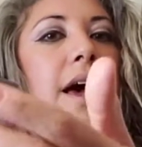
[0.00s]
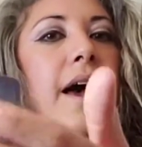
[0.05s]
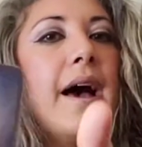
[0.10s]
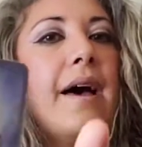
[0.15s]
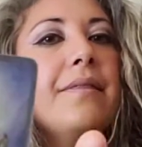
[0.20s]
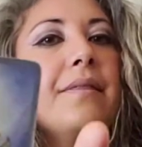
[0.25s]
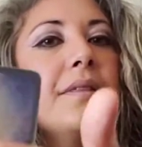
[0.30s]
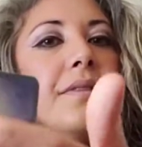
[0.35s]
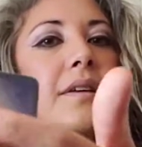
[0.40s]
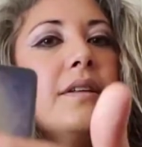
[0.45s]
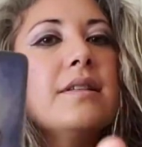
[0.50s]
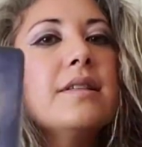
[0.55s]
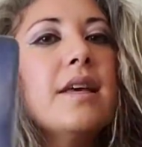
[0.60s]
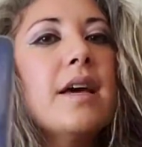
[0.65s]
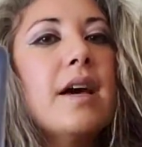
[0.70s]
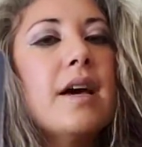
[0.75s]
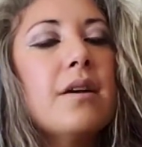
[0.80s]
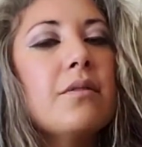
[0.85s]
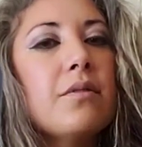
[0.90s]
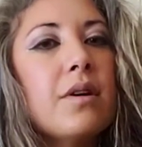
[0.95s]
And then the
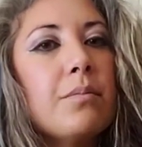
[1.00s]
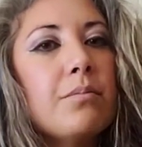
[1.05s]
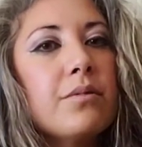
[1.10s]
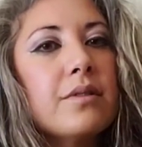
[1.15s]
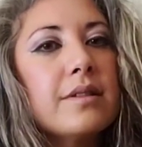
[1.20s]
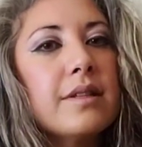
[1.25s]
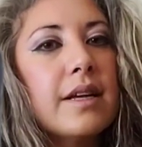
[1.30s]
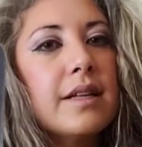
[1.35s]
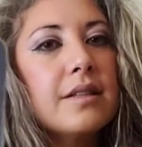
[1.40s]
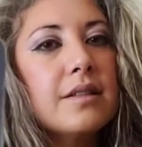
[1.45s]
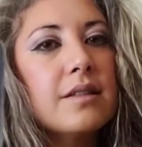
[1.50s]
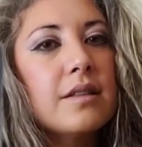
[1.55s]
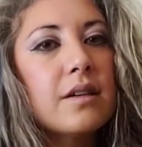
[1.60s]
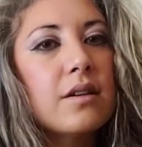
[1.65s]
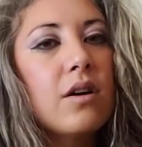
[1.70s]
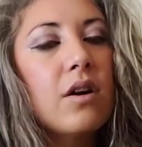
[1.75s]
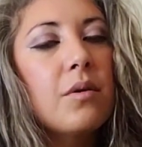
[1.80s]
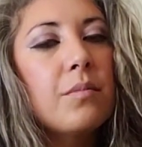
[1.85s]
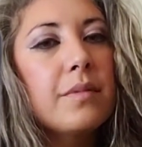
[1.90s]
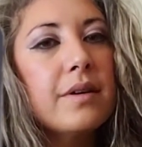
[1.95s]
10 represents the
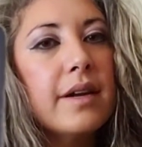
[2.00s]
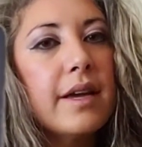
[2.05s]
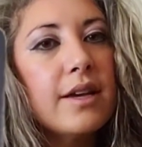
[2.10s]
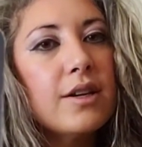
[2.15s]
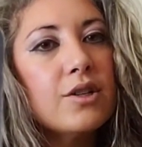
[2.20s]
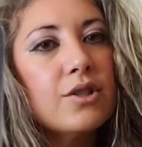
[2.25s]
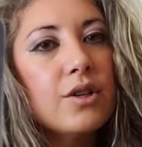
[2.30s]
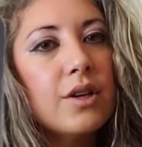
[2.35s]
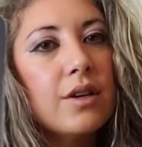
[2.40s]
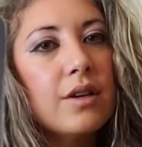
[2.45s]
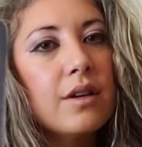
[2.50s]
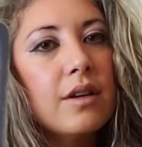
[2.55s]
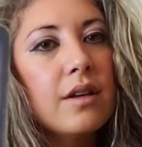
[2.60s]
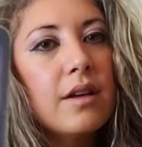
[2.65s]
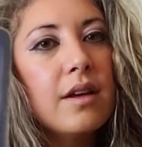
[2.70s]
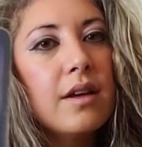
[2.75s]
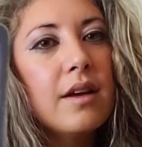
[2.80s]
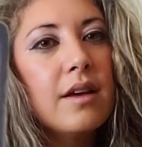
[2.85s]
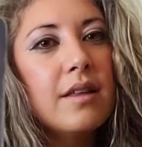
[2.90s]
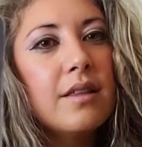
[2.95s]
culmination,
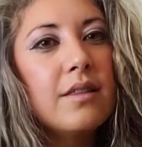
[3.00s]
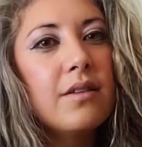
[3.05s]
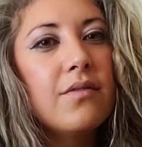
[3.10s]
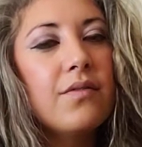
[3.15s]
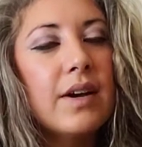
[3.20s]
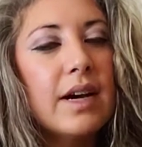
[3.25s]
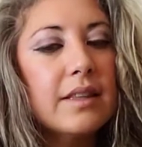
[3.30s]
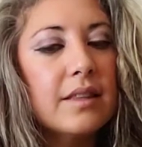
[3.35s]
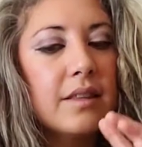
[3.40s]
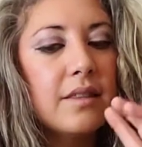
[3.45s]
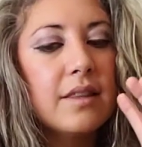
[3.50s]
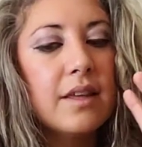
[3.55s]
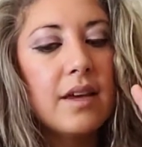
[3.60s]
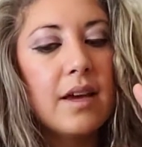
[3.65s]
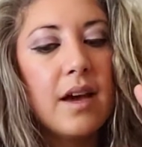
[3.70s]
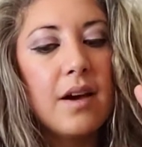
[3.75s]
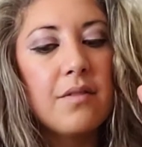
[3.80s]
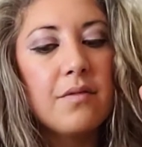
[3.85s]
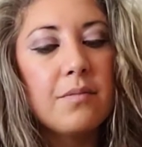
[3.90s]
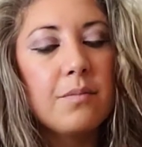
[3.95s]
the fact that they
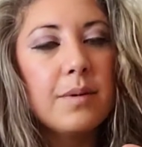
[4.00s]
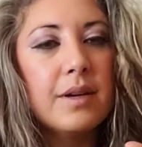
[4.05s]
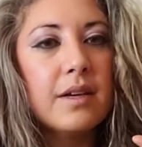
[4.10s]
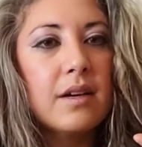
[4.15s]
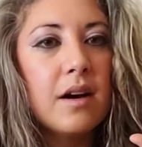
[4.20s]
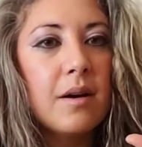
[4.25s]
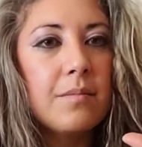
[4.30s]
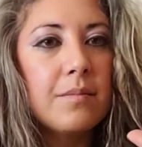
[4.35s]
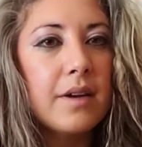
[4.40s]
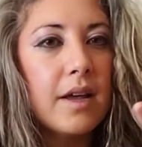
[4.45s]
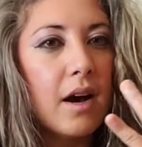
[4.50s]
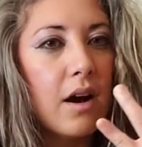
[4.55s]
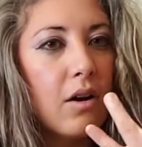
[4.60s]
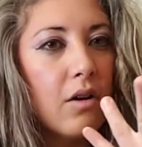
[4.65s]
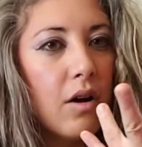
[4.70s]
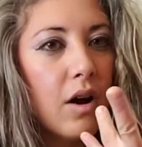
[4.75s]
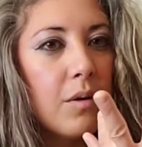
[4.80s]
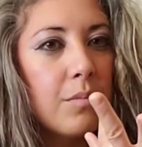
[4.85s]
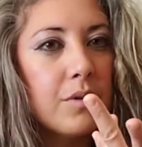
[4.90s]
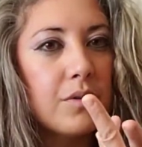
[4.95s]
have become now
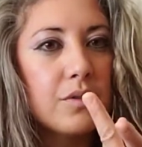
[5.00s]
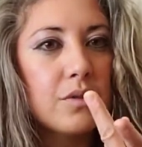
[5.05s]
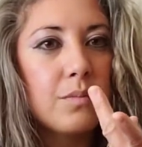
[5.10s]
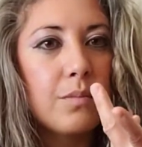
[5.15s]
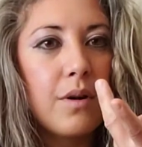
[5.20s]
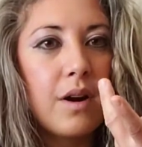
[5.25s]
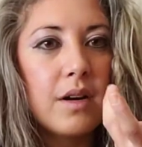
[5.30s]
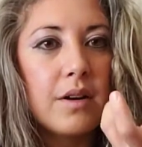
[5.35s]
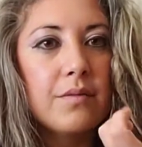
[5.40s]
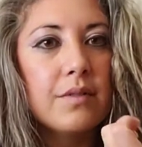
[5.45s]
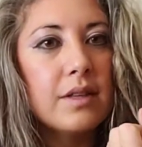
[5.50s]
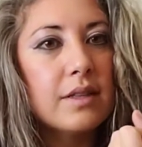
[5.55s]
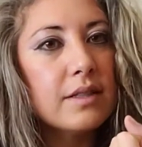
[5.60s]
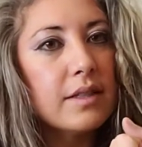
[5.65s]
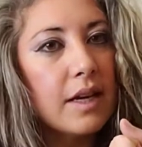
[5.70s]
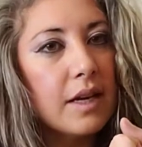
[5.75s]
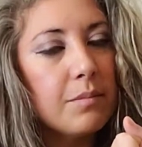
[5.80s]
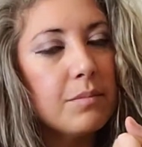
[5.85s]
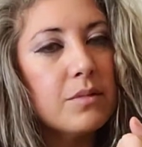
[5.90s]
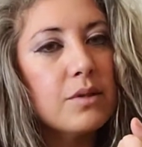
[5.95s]
almost part of the
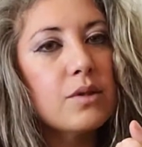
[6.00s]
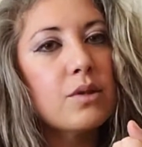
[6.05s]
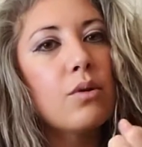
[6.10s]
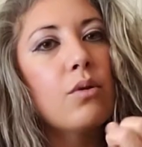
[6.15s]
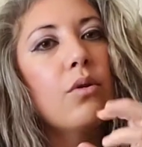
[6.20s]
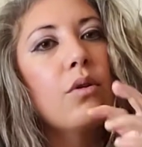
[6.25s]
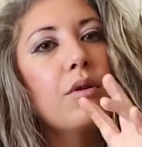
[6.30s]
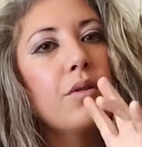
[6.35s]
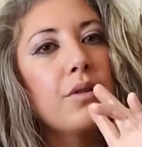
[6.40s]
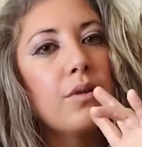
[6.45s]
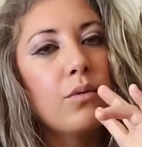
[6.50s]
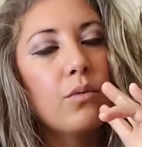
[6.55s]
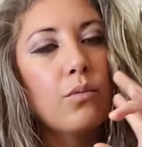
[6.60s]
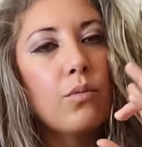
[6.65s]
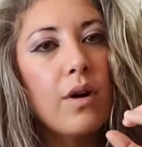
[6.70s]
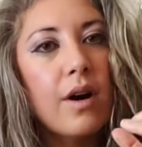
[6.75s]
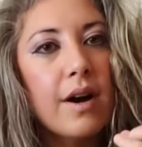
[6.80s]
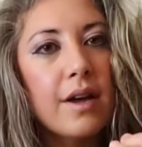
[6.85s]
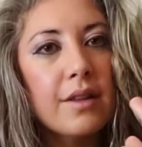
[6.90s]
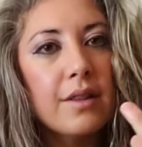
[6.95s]
same soul. They're
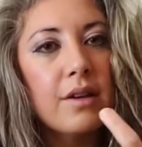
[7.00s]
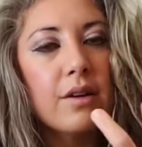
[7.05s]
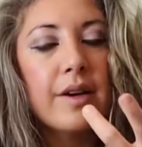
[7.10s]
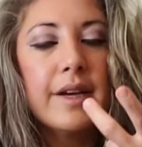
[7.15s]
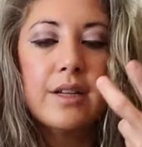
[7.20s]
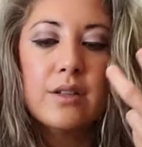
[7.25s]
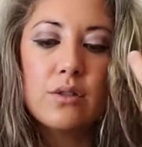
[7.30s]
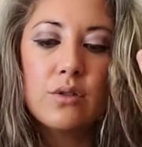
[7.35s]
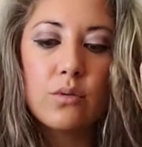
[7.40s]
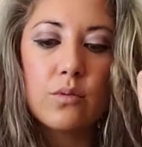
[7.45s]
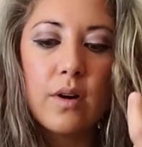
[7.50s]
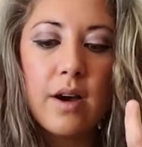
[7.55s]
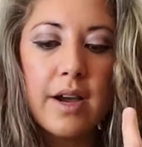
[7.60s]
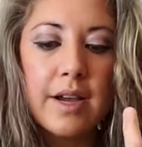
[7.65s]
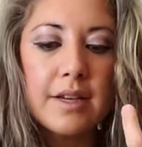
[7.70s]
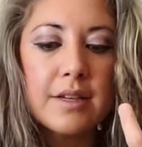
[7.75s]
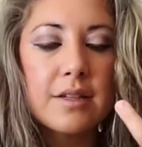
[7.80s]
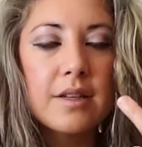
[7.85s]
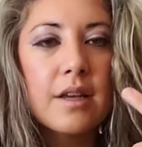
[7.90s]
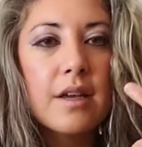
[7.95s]
one, they're
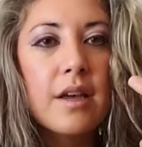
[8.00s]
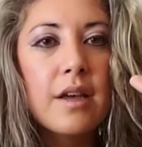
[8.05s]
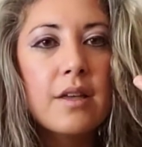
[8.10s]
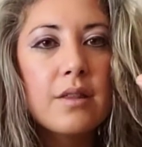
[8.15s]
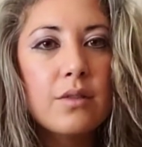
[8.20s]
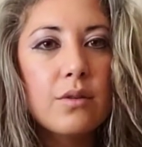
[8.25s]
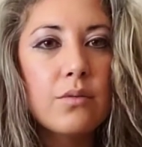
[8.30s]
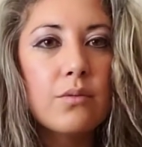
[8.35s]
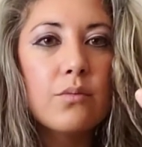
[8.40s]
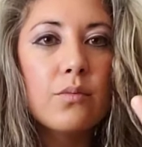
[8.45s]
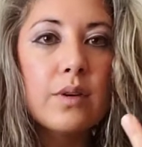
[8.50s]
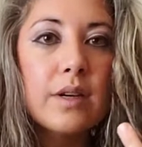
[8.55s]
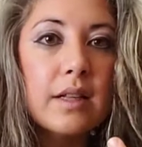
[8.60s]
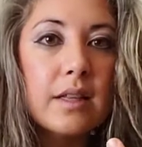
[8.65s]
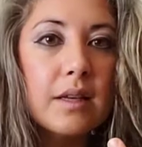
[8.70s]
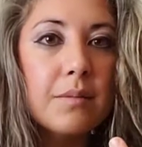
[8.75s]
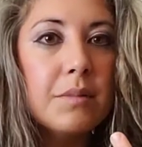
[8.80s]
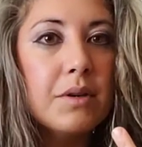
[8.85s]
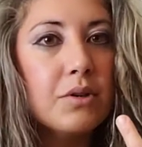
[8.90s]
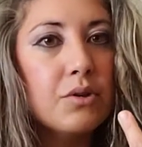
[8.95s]
entwined, they're
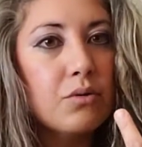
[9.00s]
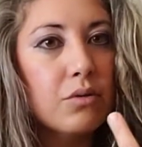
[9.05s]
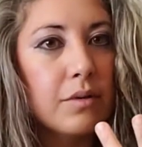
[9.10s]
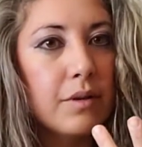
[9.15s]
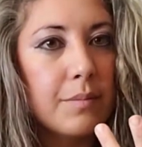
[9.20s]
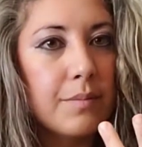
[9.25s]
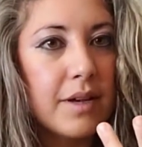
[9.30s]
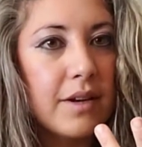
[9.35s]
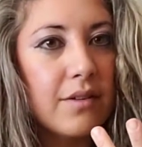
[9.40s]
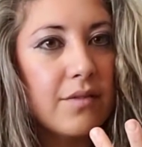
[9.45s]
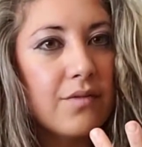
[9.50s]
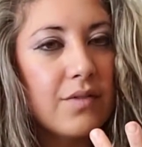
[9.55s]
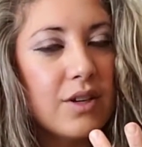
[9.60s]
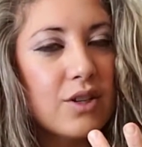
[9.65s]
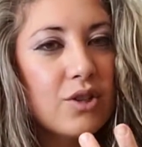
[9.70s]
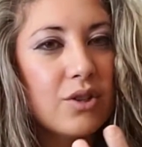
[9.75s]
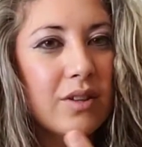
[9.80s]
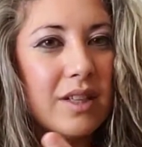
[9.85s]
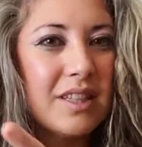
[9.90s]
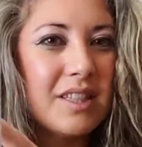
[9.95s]
really mutually
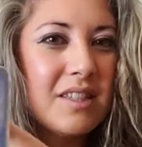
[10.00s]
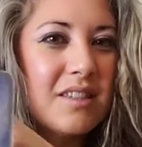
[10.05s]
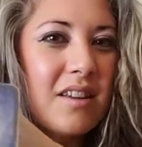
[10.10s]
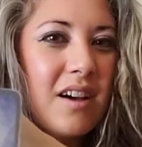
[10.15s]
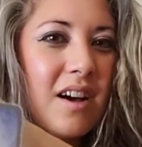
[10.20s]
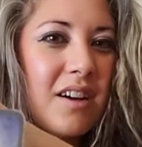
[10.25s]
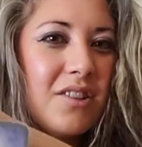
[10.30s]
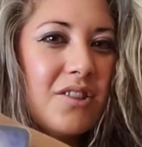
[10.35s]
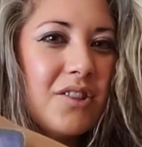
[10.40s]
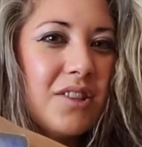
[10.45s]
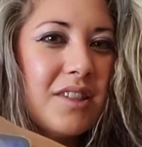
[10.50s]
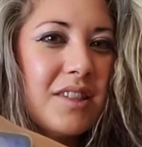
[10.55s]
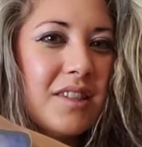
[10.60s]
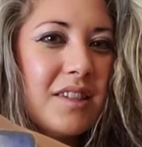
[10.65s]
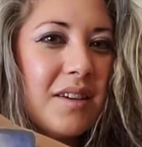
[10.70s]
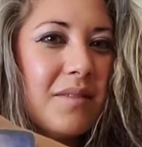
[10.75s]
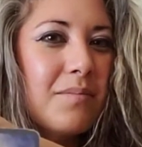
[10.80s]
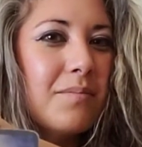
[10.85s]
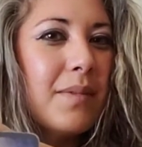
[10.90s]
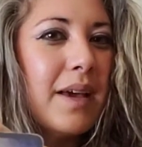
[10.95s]
beneficial. It's not just
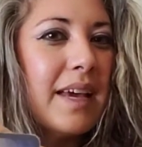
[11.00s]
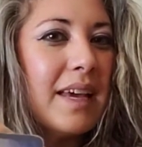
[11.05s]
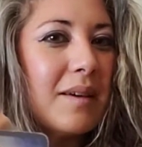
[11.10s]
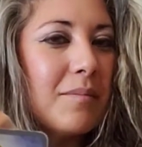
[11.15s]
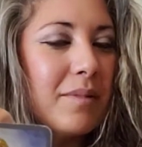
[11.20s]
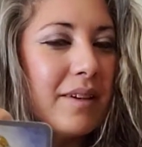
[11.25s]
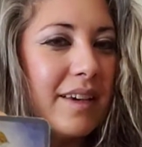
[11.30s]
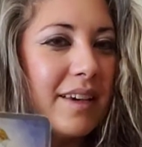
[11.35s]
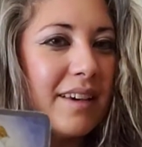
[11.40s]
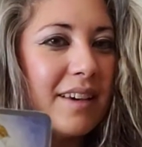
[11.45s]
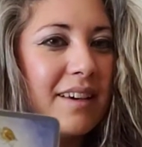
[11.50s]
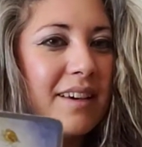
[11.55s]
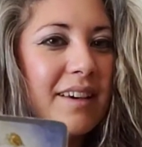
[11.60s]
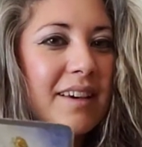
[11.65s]
a maybe.